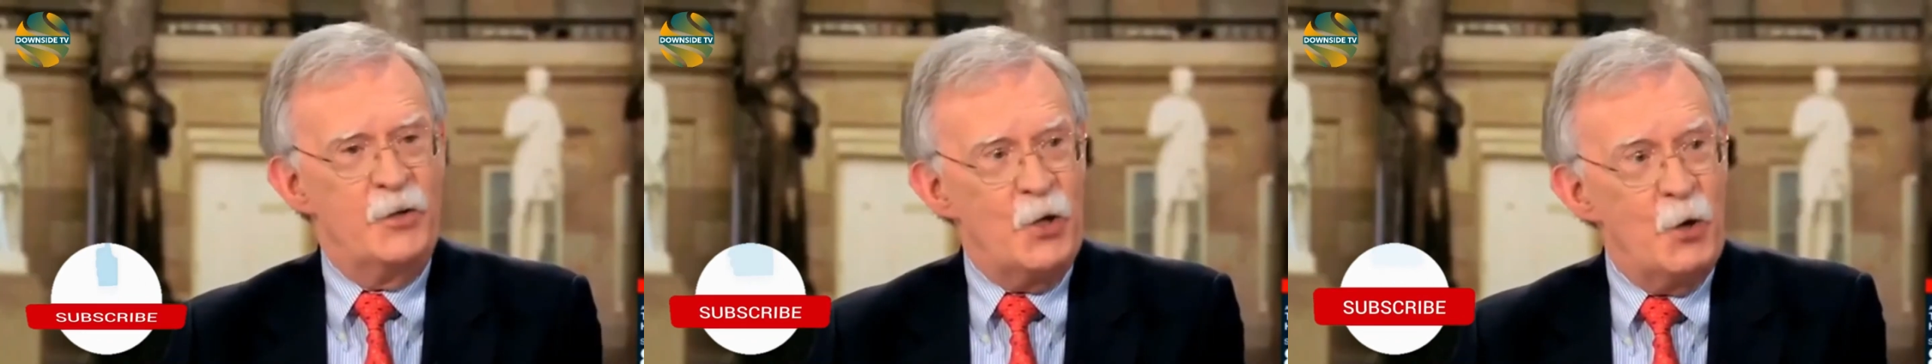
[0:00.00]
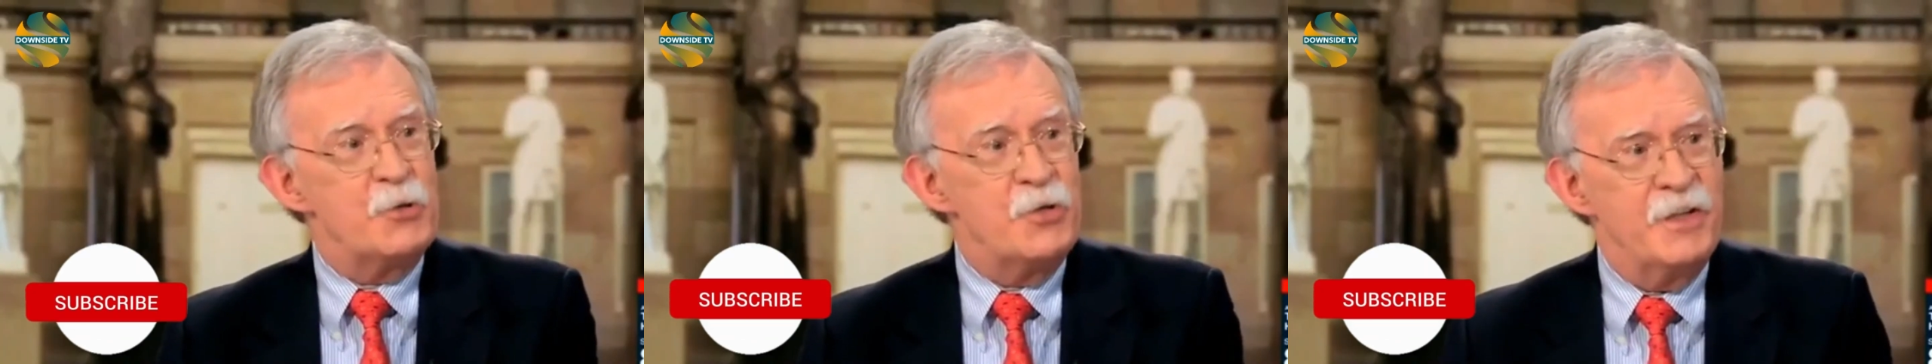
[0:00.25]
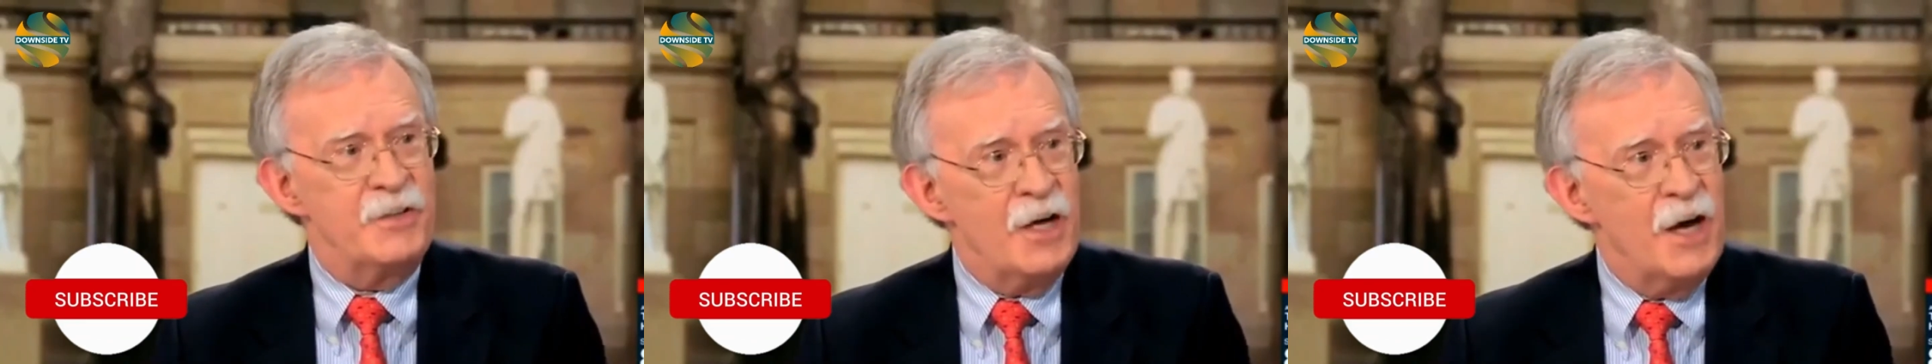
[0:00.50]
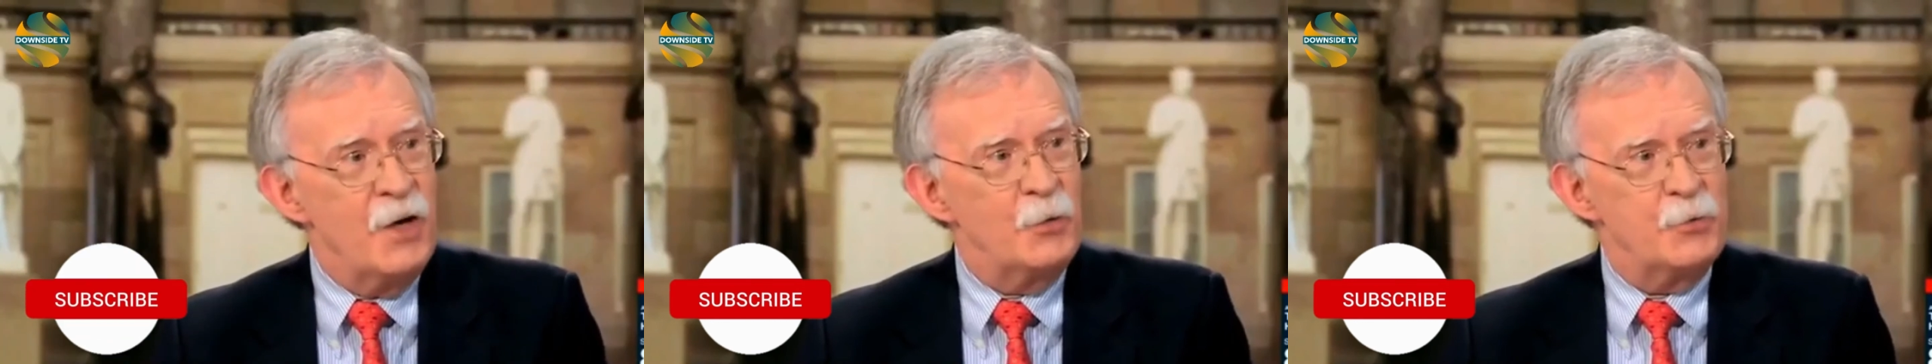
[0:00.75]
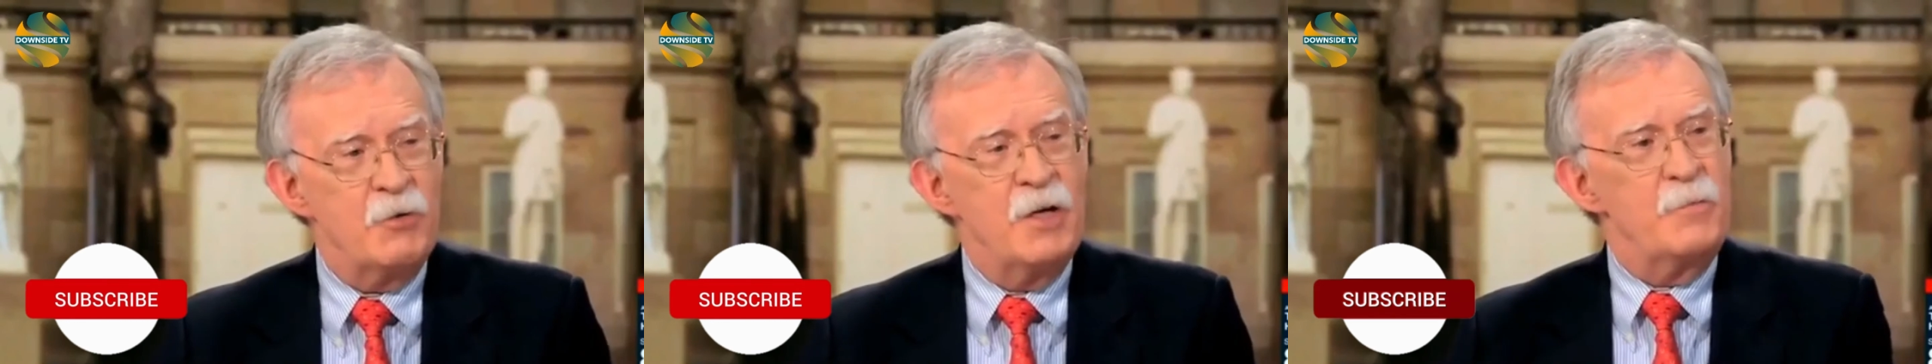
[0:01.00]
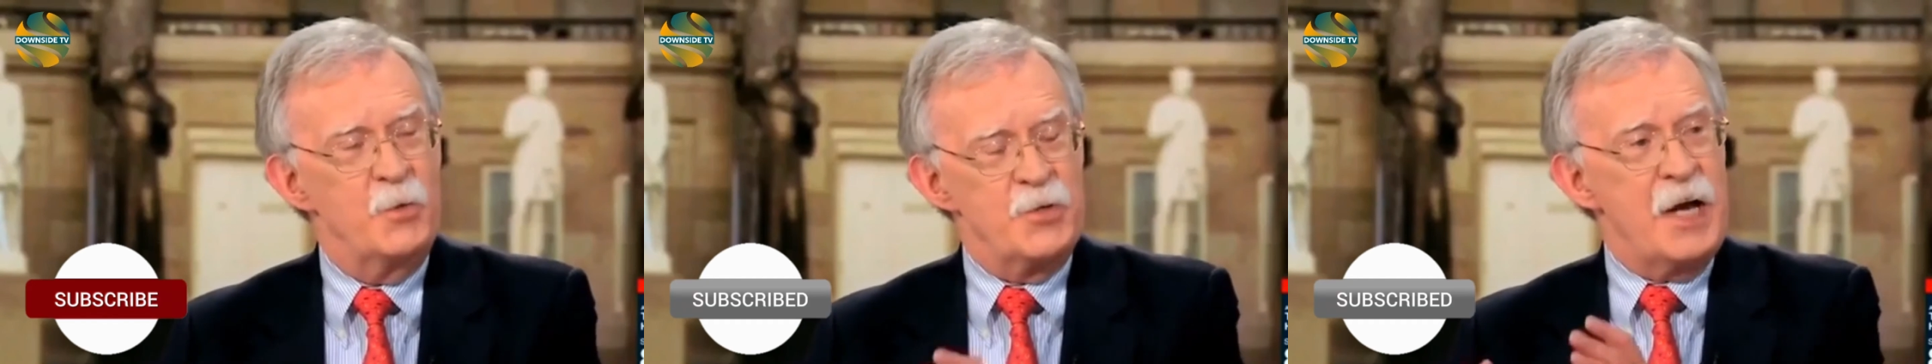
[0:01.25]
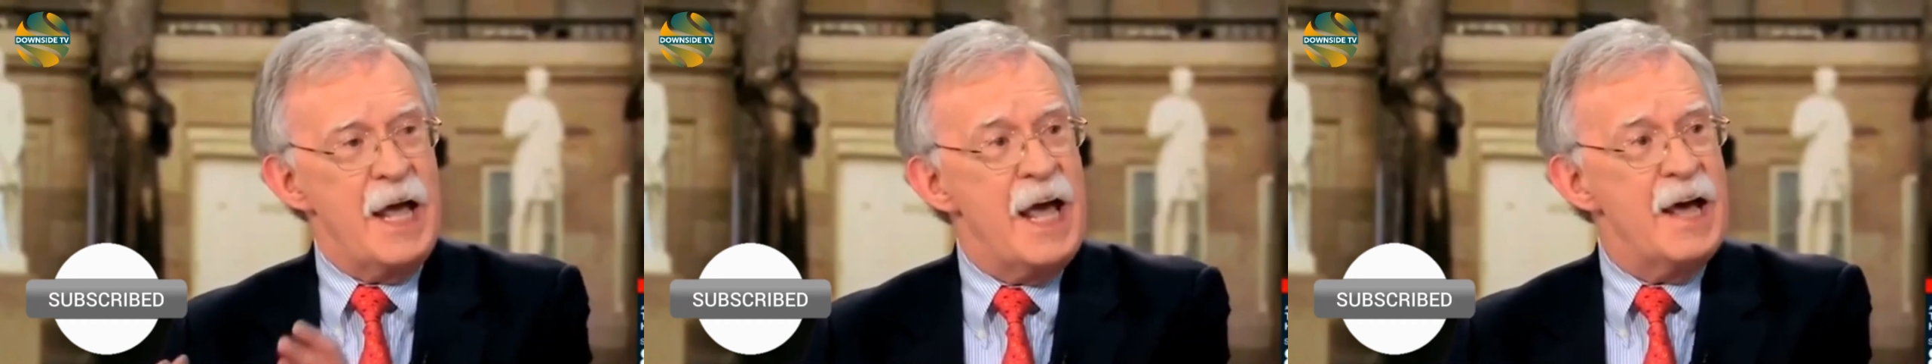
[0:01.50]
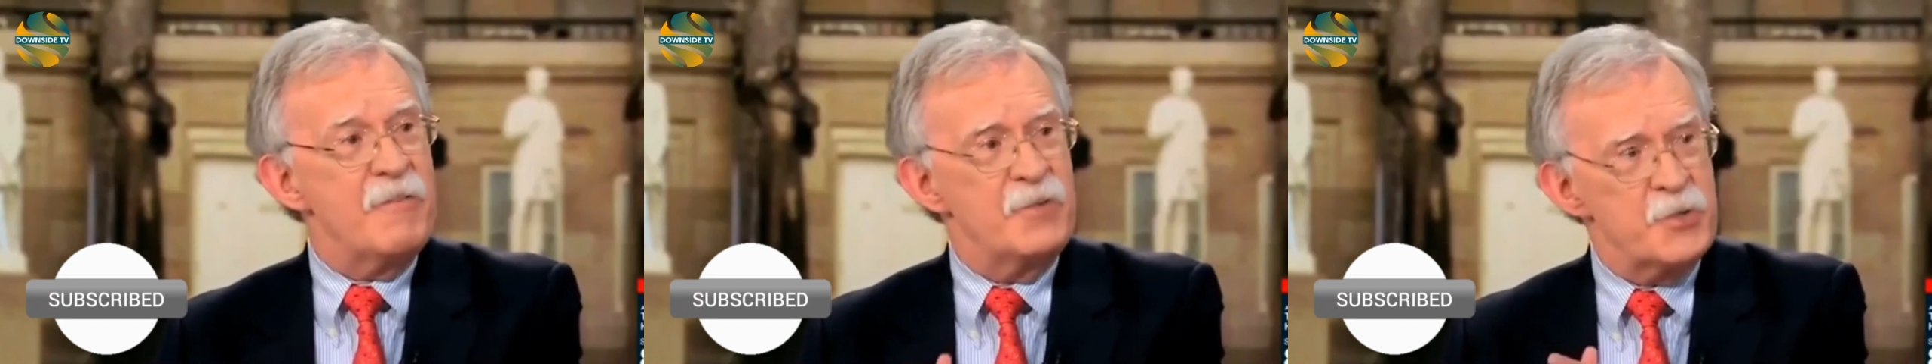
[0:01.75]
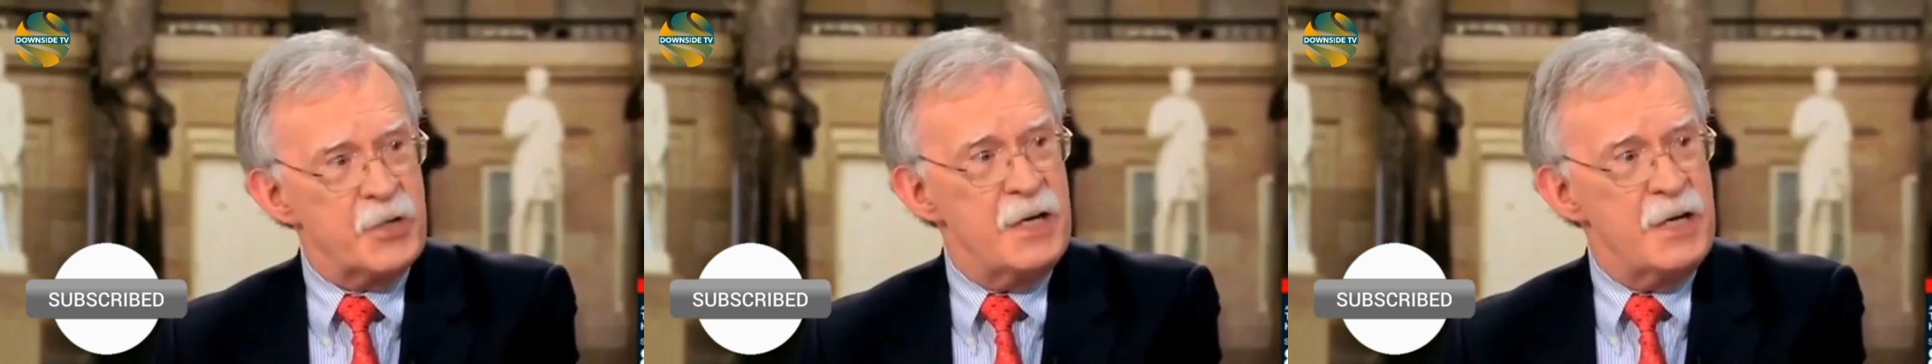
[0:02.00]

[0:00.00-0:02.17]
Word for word: notion that Donald Trump was half as